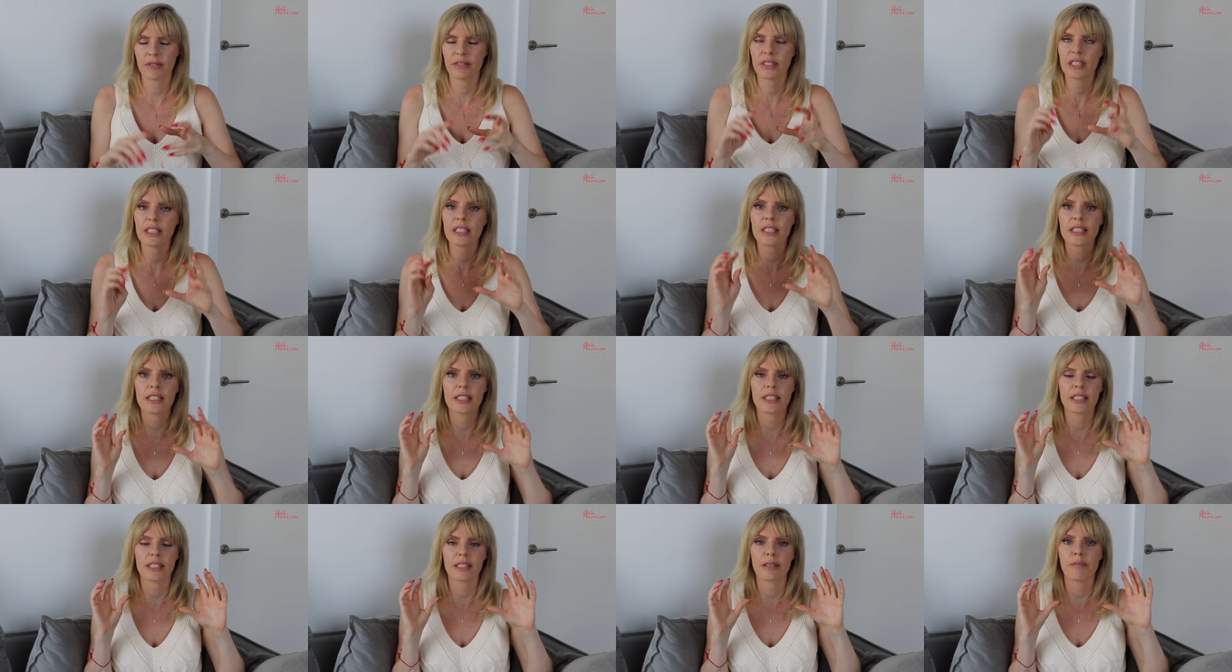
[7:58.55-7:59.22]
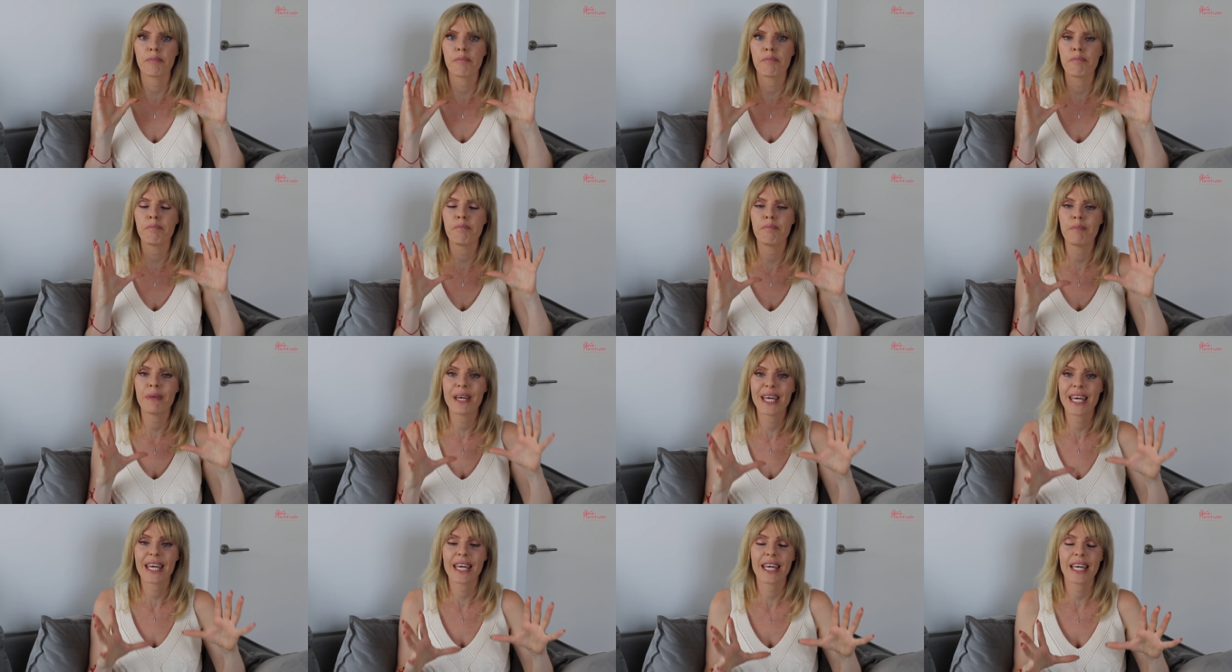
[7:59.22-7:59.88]
This is a
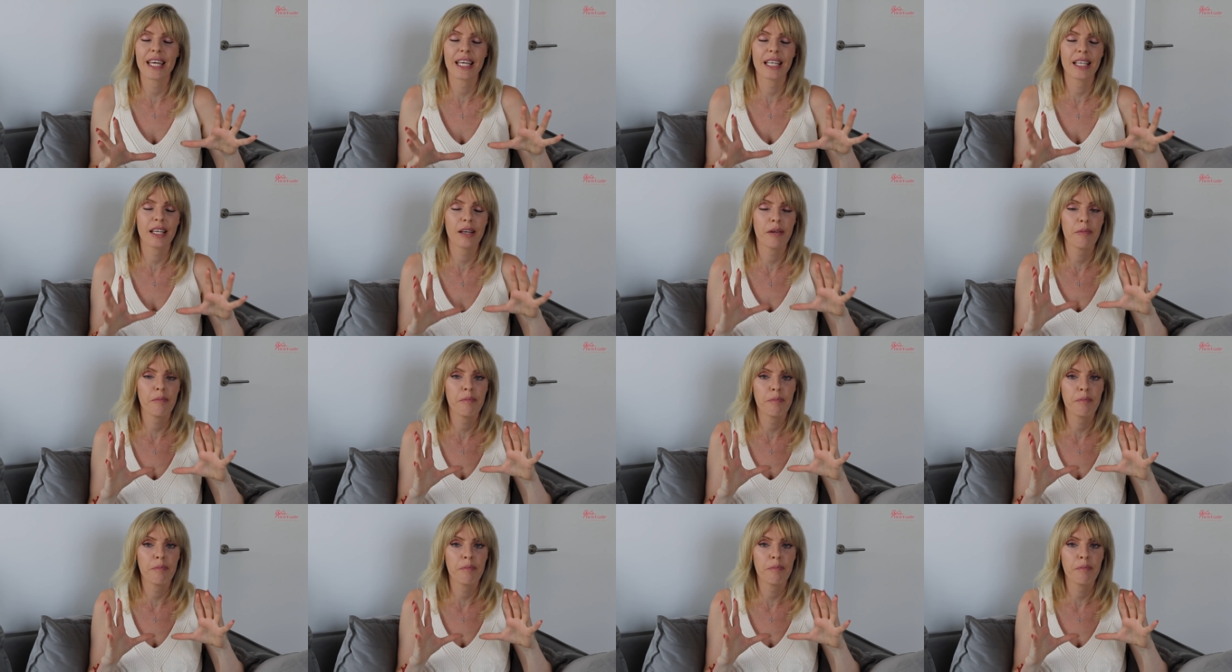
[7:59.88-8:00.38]
big,